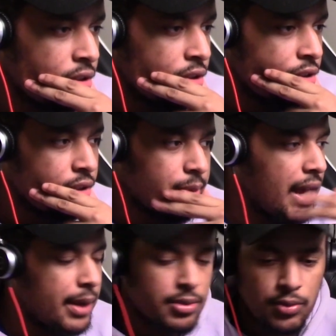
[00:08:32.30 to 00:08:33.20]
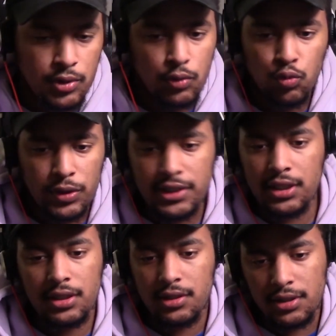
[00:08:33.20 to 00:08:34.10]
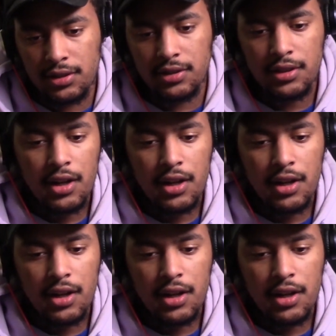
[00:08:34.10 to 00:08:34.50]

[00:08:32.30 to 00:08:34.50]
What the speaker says: Drip absolutely ridiculous.